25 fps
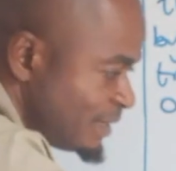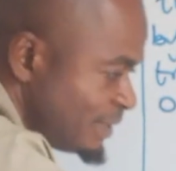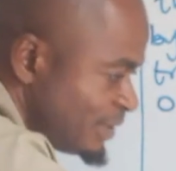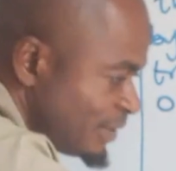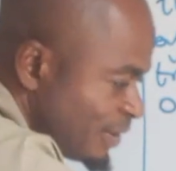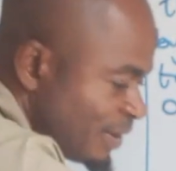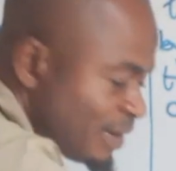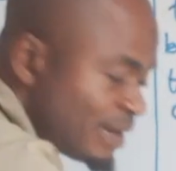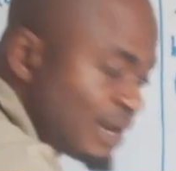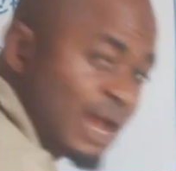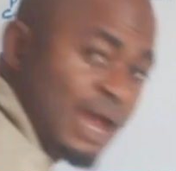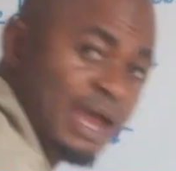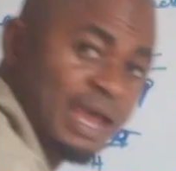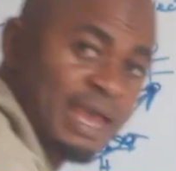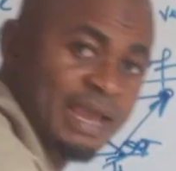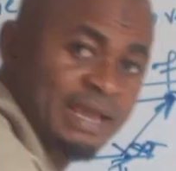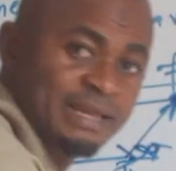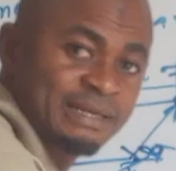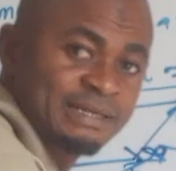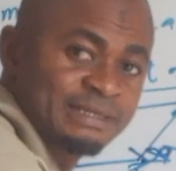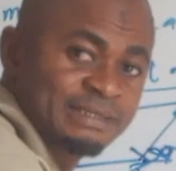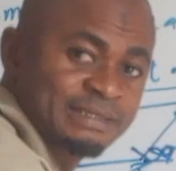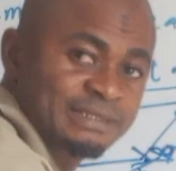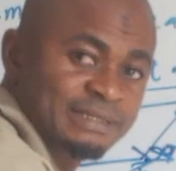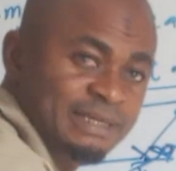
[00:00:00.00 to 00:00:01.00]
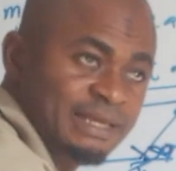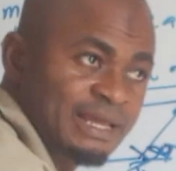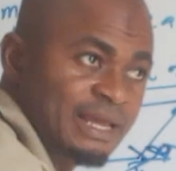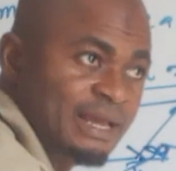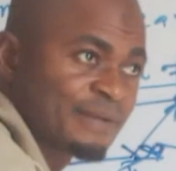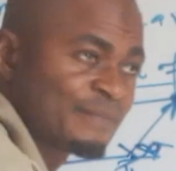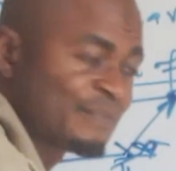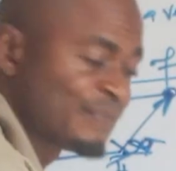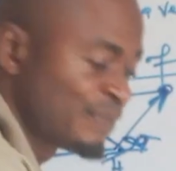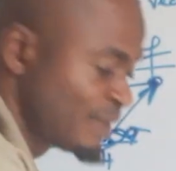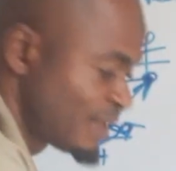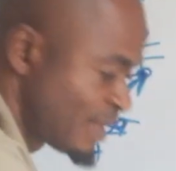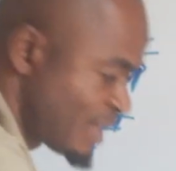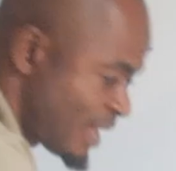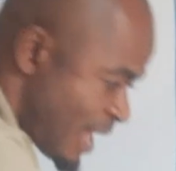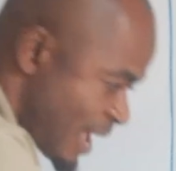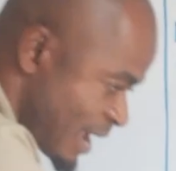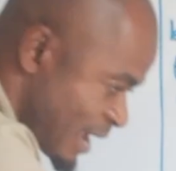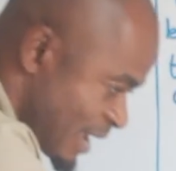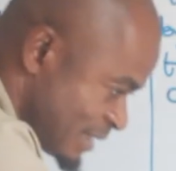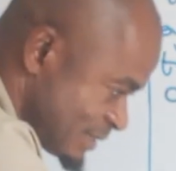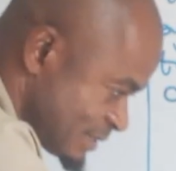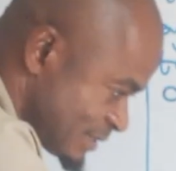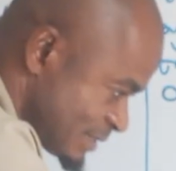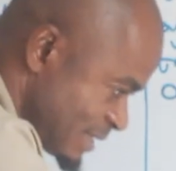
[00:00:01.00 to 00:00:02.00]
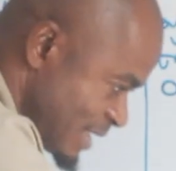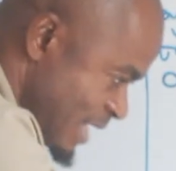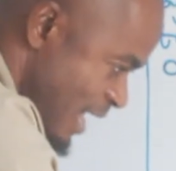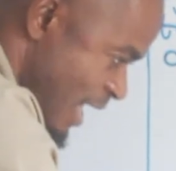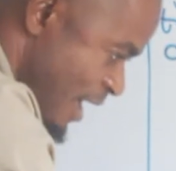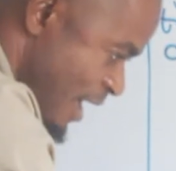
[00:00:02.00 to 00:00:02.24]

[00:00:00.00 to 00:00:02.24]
the other head is here. I can still